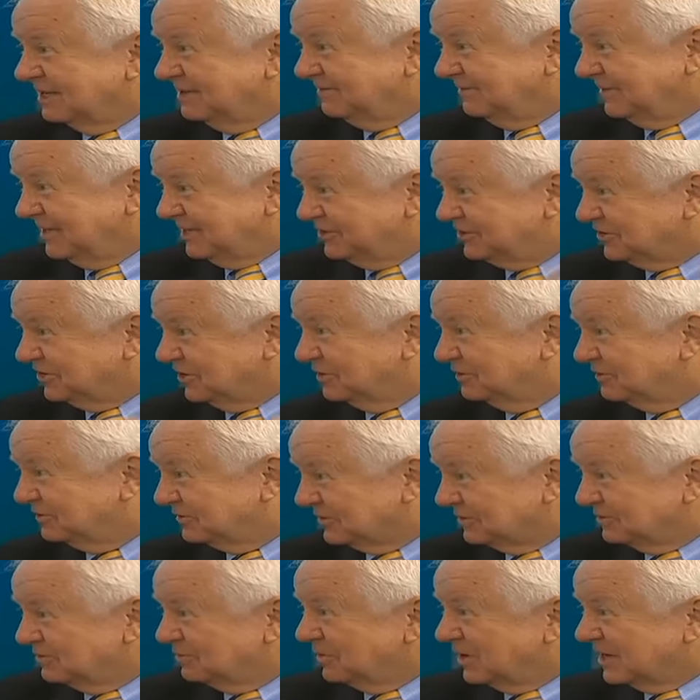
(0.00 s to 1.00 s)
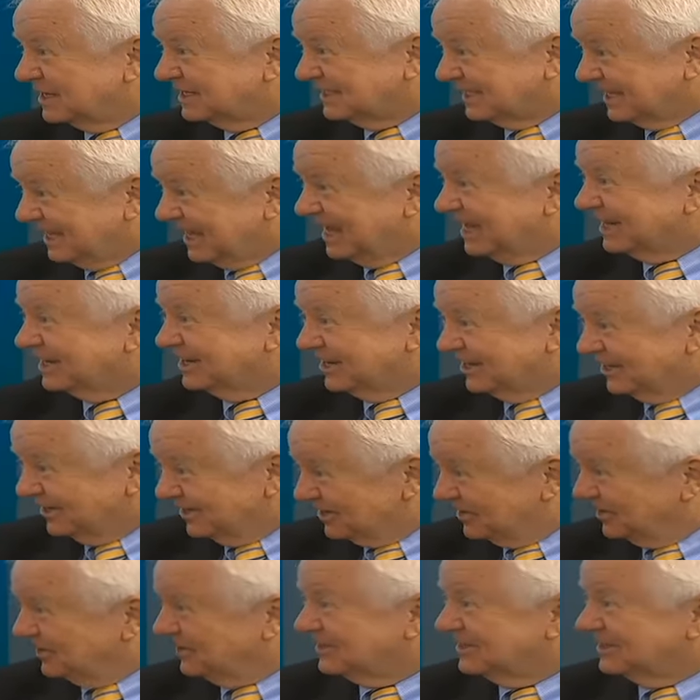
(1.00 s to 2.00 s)
TV shows and watch that, and you
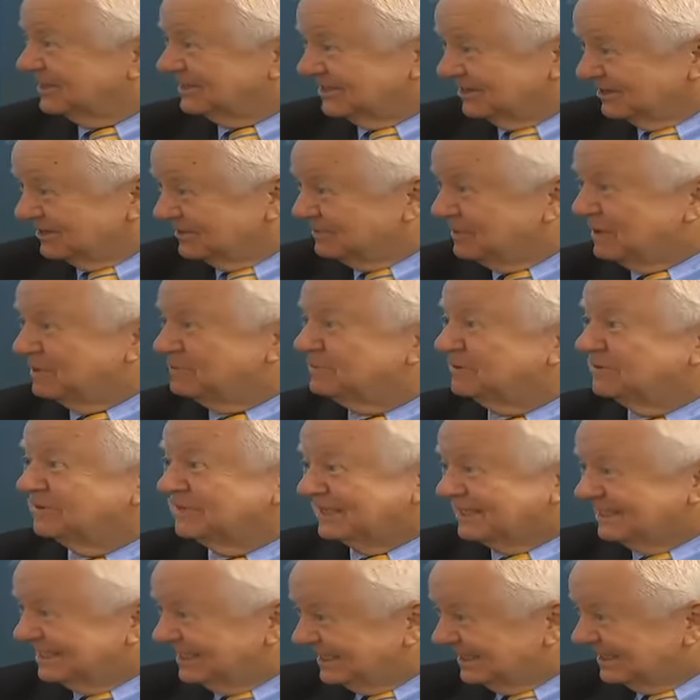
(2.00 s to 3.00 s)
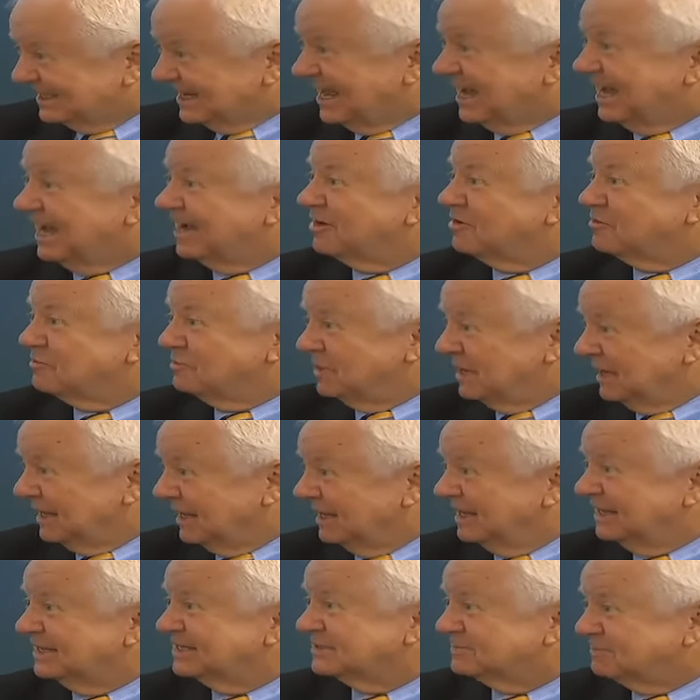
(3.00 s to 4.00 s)
know that there's people that desire
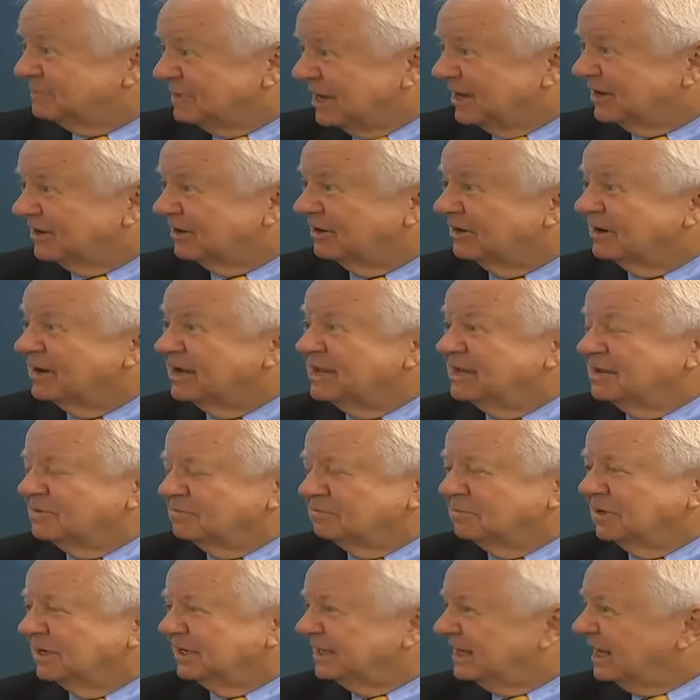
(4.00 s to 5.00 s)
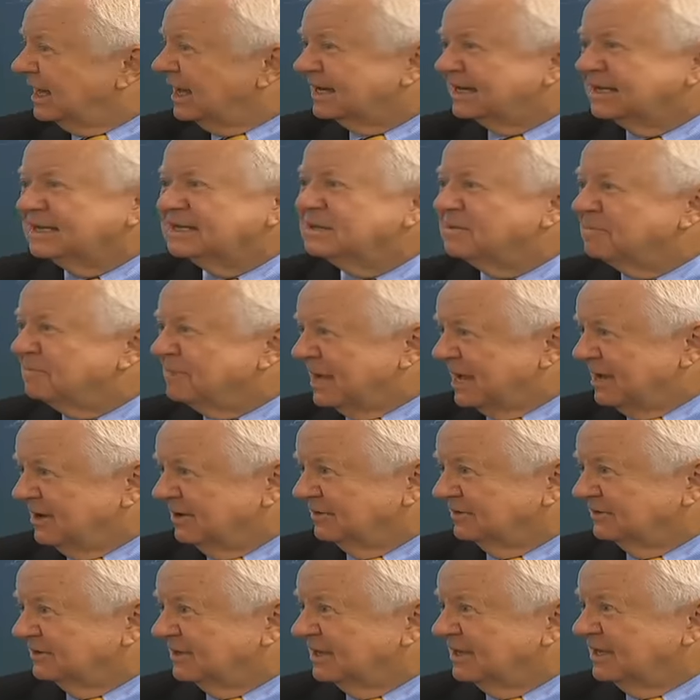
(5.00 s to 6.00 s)
big is better, but not in the
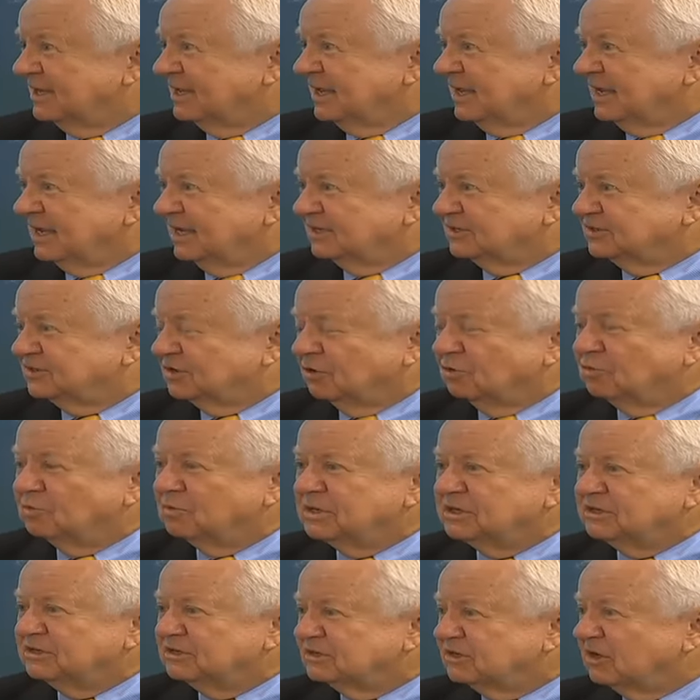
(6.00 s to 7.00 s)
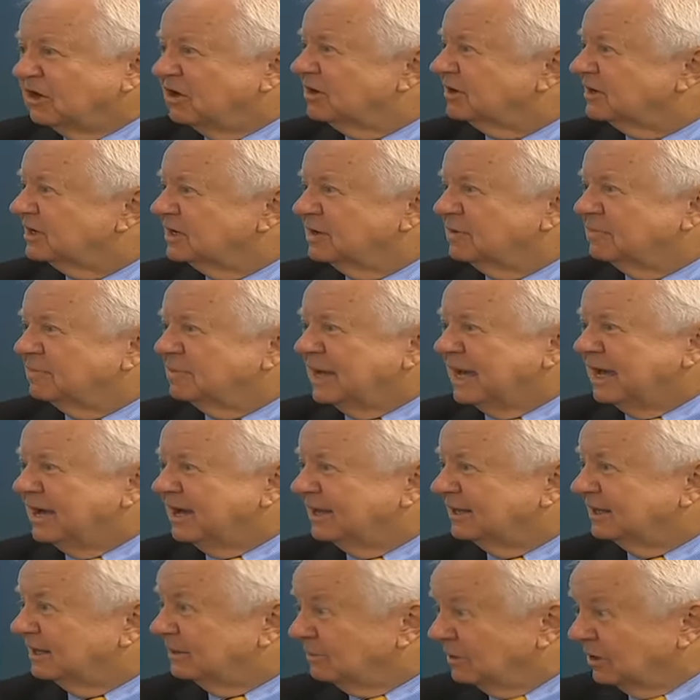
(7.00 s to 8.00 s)
mouth. And so when you're talking
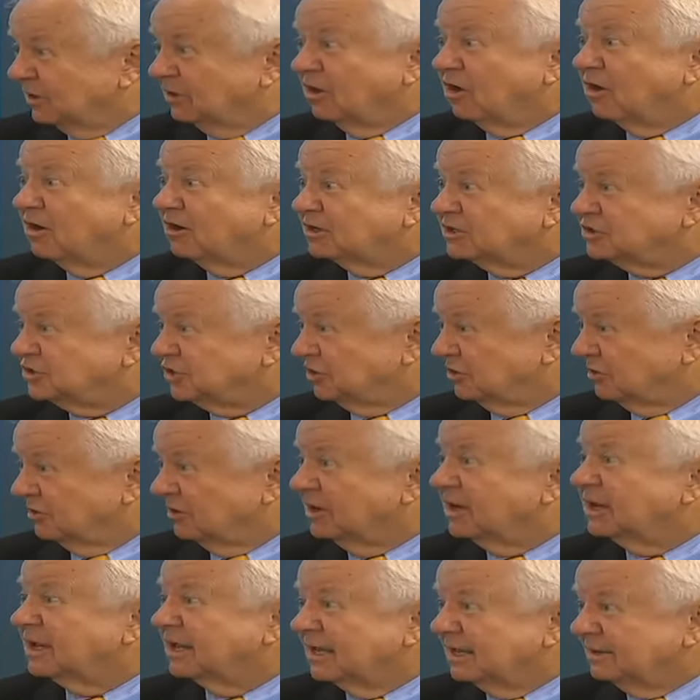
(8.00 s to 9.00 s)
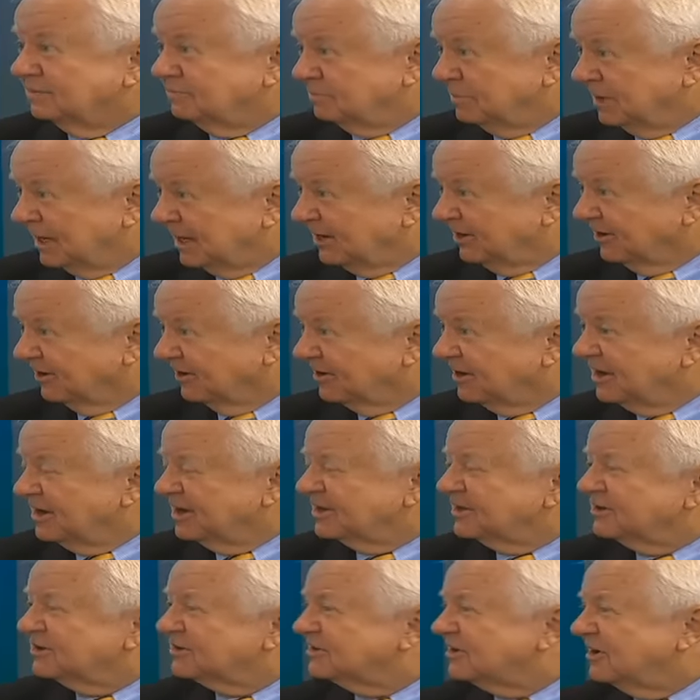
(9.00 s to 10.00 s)
about larger and bigger,
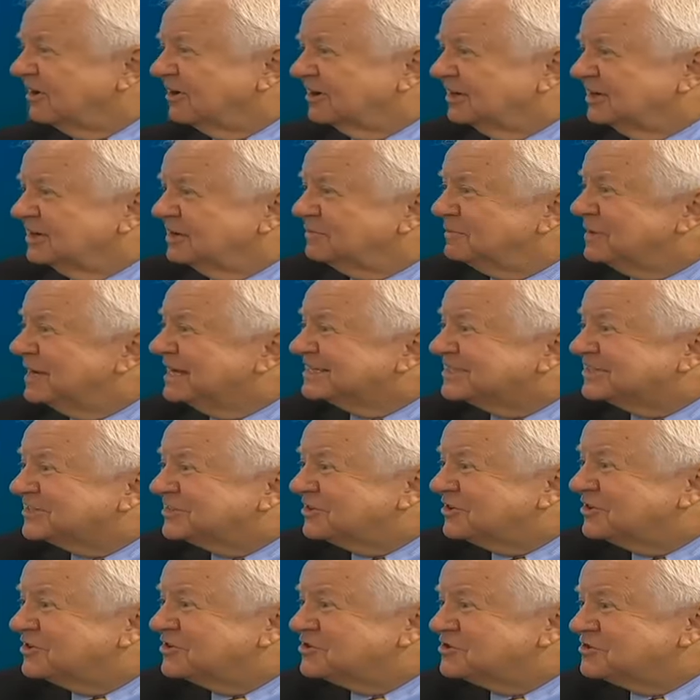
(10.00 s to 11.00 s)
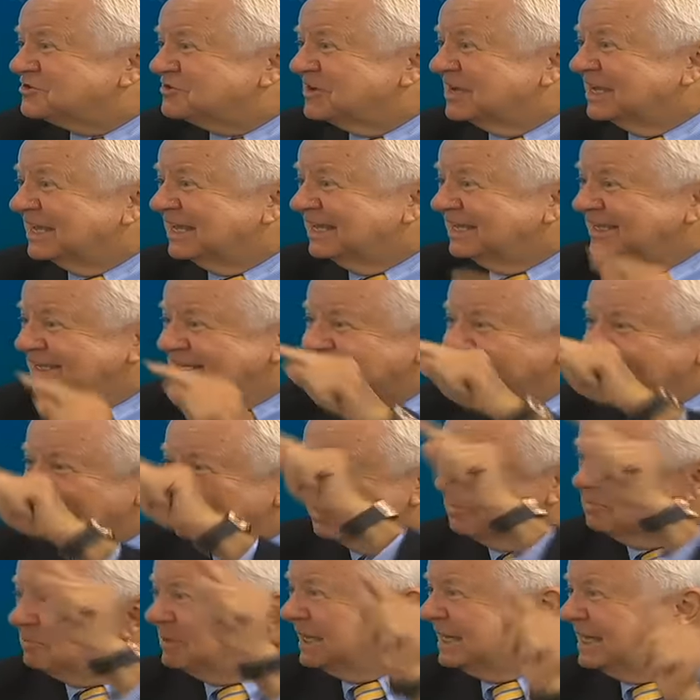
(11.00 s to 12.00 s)
you're talking about surgery.
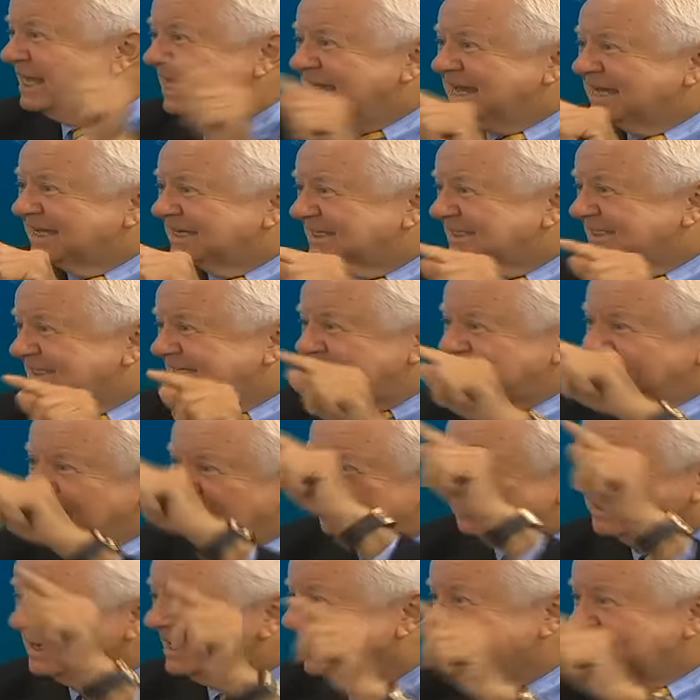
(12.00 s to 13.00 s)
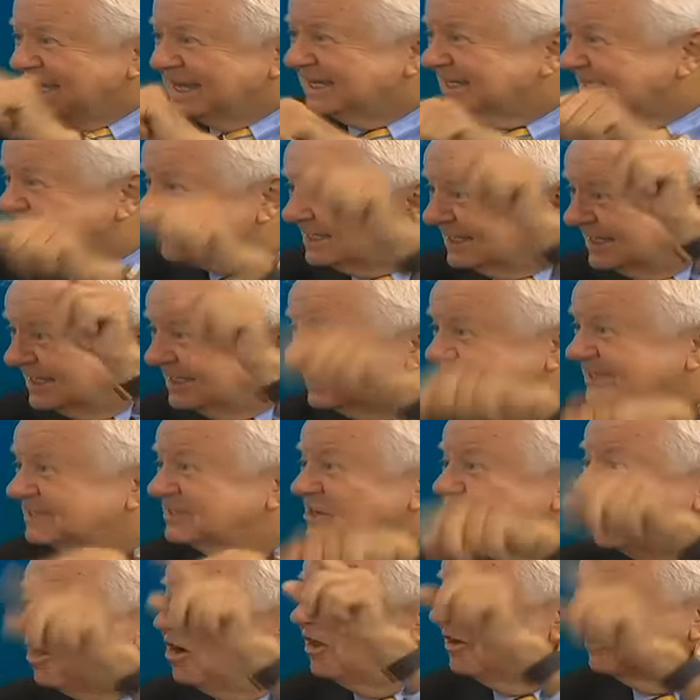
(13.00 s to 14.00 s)
A big S, and a big S is
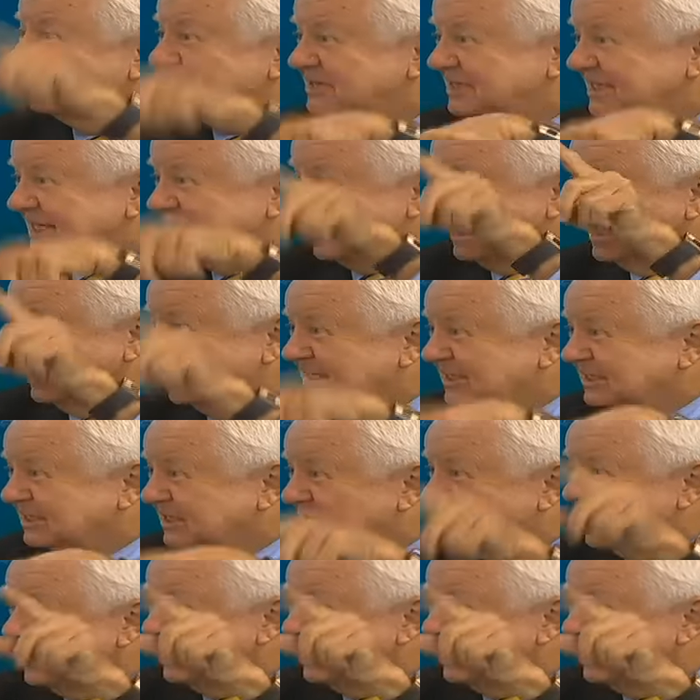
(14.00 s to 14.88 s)
dollar signs.